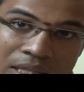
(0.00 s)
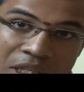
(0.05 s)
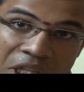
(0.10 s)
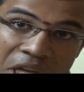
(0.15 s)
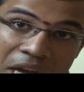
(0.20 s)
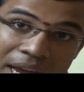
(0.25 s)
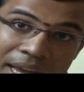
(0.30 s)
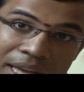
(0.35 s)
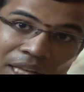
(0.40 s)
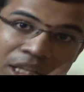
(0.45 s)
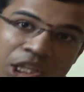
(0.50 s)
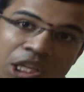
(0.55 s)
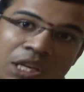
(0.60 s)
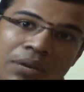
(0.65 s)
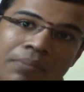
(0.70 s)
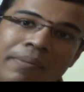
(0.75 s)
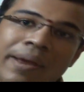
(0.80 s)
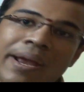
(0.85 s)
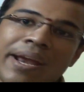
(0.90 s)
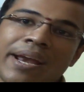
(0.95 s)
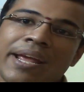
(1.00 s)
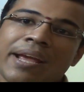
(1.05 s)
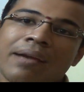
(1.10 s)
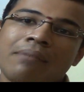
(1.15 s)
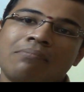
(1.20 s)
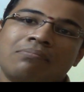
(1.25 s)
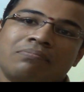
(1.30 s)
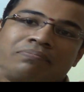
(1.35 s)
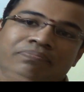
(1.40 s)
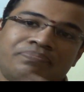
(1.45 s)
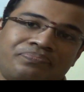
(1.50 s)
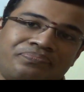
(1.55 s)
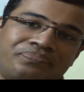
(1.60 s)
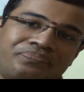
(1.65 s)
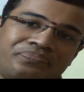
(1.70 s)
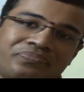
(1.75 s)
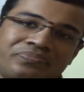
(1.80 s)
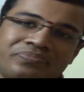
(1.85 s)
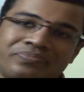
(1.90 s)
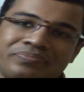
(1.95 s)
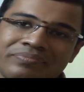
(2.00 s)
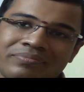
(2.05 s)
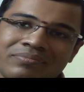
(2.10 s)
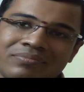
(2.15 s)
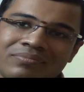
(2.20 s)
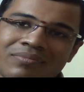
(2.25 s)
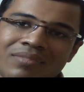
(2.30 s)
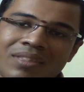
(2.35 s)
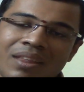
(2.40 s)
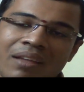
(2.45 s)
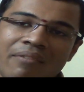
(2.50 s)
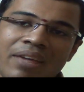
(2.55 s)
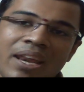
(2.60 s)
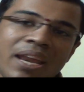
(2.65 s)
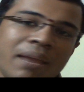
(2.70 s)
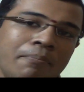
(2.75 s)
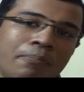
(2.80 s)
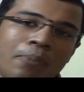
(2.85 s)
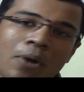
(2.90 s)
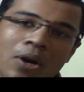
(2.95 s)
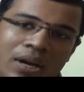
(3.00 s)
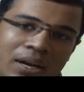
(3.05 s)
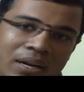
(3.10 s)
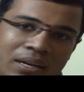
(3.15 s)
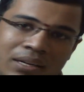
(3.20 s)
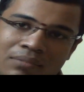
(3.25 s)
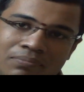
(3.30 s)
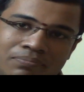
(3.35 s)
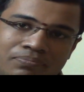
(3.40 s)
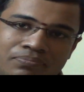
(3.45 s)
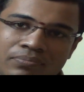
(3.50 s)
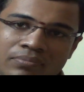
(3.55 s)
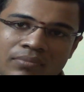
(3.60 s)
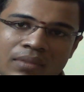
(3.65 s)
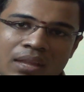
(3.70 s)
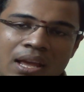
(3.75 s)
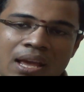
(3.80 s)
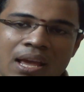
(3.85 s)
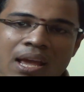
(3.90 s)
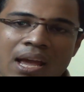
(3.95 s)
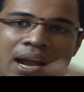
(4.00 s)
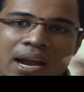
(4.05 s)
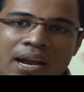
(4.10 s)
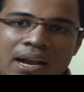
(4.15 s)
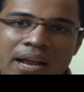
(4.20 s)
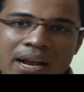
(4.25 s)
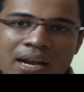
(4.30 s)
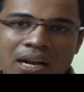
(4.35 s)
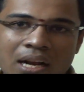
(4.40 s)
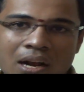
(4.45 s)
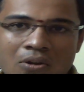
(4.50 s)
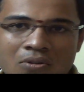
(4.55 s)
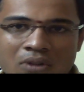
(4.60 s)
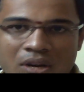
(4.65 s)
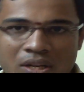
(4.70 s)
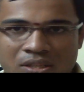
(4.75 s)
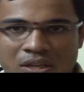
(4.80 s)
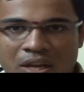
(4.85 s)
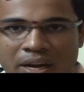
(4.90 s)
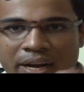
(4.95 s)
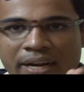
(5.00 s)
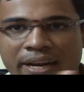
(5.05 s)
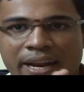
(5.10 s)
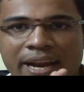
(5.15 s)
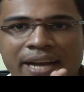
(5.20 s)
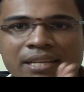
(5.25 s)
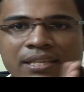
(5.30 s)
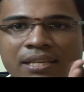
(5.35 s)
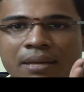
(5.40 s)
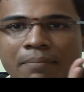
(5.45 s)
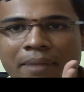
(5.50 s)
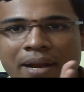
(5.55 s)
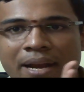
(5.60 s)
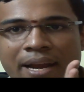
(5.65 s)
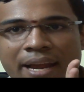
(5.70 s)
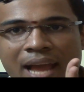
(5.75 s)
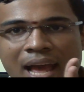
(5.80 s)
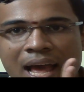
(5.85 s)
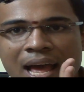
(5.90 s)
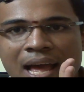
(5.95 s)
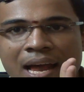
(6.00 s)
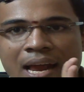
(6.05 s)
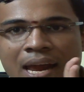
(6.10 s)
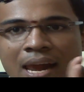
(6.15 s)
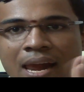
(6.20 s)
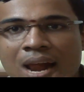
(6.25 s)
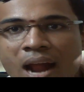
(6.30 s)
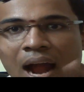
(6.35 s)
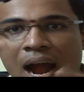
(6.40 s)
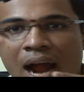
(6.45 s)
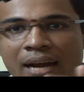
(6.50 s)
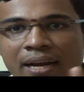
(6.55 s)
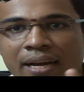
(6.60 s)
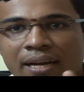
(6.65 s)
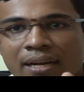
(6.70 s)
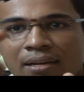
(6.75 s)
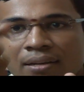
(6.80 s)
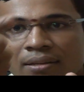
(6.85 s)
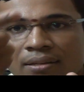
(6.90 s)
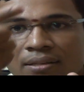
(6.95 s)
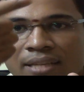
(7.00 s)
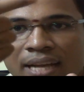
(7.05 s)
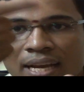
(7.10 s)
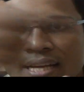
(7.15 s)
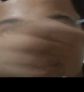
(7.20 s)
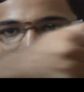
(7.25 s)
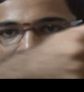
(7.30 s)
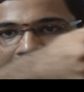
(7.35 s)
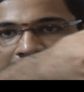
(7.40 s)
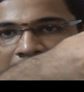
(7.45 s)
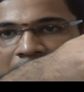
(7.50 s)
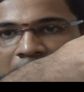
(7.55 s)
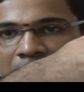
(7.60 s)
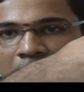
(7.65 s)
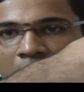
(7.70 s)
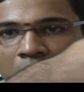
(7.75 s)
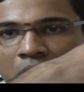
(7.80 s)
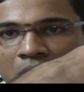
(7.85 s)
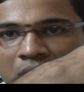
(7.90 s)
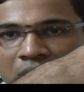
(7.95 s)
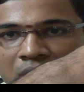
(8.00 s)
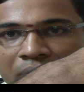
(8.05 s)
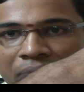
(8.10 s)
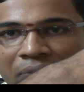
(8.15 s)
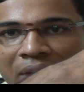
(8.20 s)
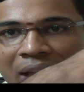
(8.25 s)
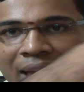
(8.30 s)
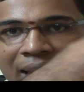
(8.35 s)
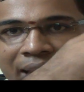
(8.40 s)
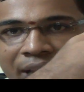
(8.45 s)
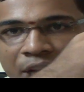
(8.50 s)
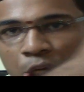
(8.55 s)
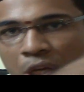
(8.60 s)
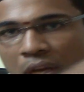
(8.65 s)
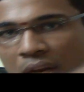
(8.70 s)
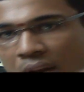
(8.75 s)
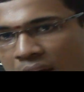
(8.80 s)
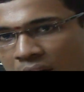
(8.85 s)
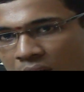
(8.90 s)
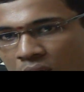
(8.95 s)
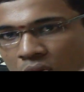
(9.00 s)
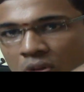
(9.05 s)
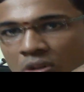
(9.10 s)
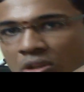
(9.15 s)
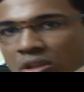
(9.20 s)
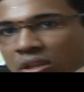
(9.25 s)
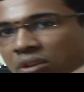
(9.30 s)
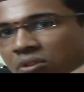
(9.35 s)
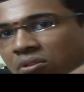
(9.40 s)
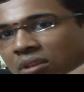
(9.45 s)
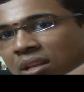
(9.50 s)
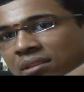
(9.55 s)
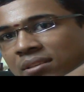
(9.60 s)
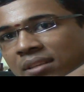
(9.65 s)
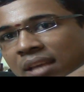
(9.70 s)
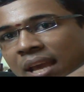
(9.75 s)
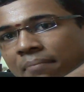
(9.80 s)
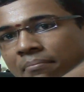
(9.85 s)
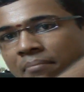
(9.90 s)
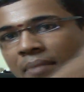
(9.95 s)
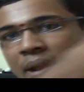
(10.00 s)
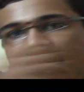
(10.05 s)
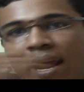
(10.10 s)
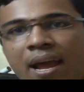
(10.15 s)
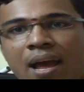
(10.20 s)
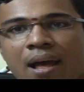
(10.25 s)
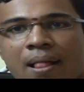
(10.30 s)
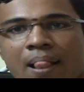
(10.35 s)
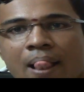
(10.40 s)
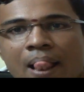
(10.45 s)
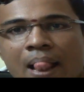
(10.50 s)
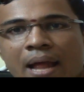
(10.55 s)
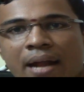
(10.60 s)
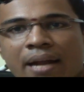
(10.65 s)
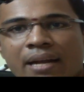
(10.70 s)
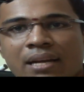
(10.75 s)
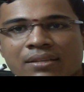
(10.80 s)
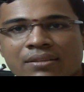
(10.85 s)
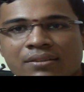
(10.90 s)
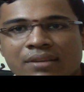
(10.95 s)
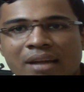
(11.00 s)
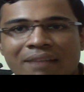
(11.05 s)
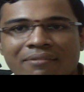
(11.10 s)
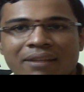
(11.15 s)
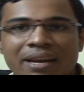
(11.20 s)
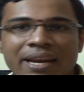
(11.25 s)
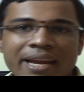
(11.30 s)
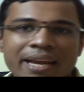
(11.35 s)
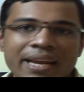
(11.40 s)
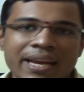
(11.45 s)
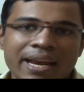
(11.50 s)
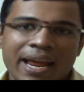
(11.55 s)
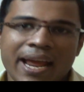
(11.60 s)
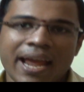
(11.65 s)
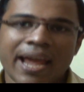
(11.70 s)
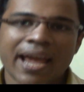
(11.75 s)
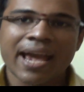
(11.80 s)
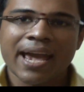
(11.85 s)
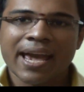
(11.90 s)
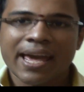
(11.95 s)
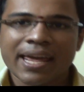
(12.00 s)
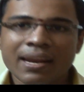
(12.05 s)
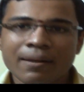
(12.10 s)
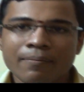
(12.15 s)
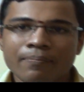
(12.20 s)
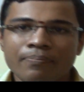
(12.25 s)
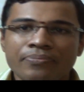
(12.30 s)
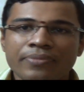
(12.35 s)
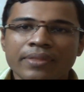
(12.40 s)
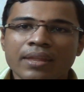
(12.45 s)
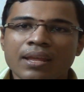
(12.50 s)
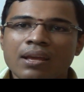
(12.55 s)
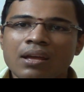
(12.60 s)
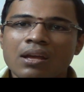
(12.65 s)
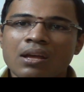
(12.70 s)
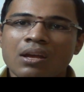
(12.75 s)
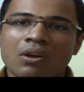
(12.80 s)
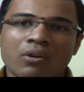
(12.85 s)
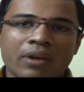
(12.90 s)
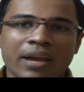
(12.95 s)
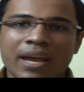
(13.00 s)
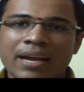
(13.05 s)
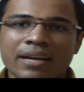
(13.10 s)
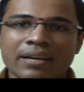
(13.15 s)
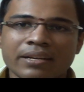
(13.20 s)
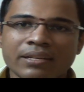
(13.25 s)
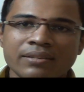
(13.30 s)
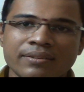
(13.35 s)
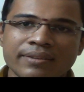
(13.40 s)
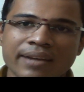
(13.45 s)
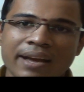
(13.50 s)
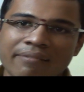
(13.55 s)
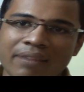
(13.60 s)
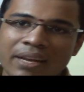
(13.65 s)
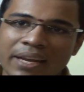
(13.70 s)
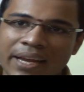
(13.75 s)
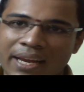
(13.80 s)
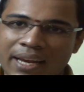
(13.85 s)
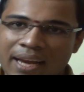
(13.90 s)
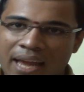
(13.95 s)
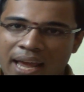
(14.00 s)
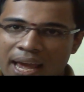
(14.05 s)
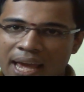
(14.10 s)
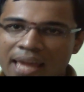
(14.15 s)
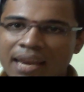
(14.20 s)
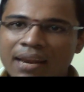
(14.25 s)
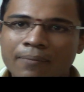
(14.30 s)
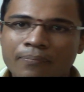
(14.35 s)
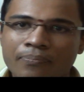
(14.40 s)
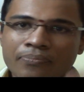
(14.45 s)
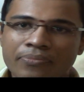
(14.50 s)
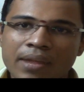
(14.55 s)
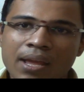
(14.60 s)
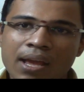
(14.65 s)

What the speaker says: change in medium. Very important. It encounters or it hits the media and it changes its course of direction and goes into the same media. It is traveling in air. Okay, it is traveling in air,